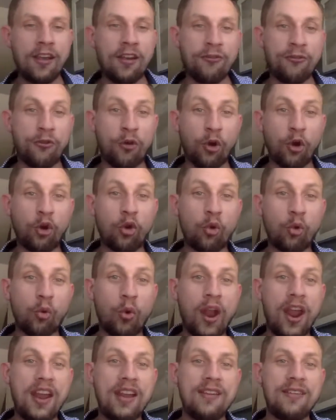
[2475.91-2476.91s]
for
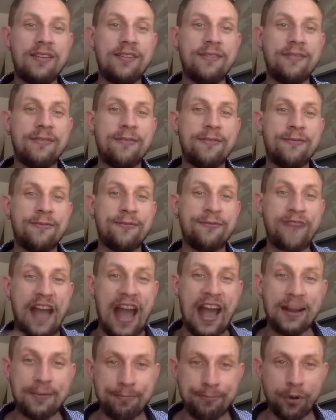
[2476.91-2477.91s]
great
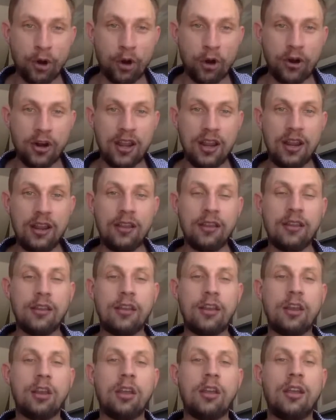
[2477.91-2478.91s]
fat burning
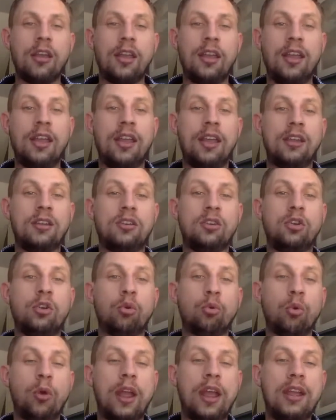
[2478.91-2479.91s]
and
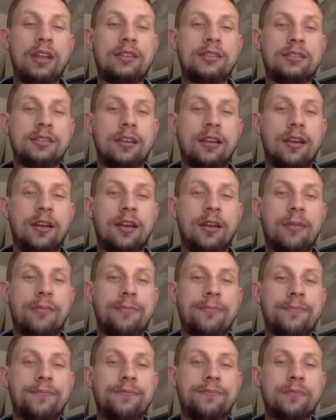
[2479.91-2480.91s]
great
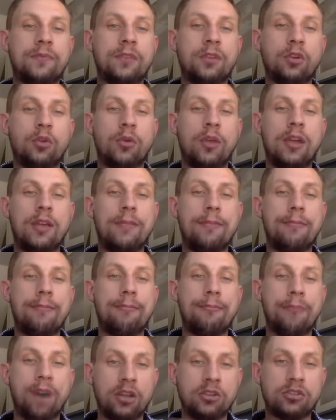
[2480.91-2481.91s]

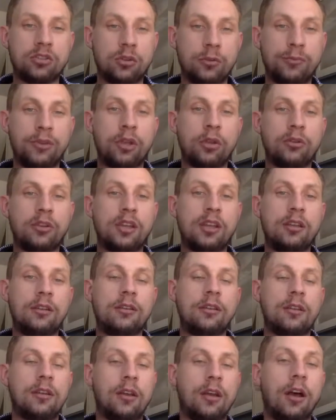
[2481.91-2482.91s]
muscle building
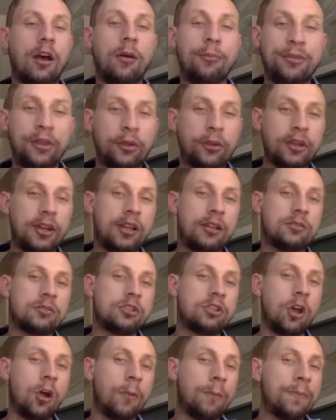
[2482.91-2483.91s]
ability.
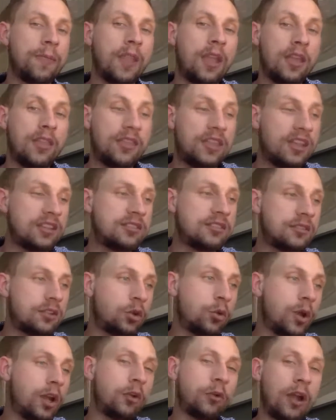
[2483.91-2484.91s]
So this
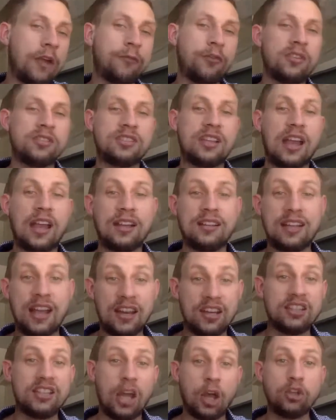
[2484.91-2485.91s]
quick reference guide
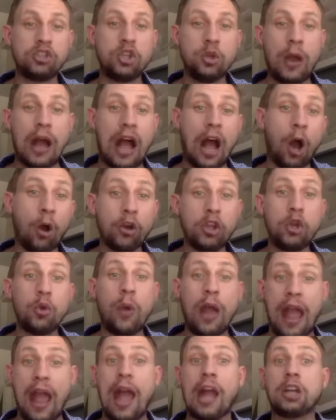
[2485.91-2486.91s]
kind of tells you how do you
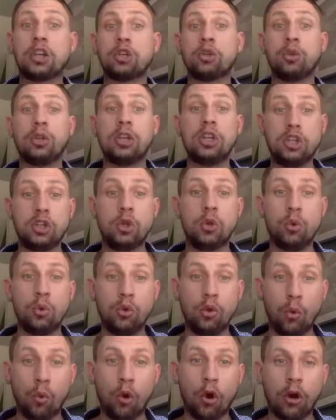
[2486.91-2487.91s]
actually do
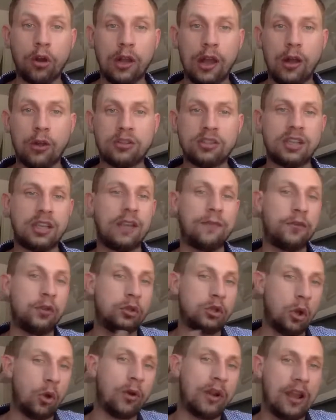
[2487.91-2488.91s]
the workouts. Like if you
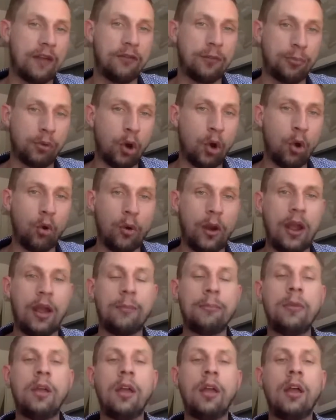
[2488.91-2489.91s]
don't have the program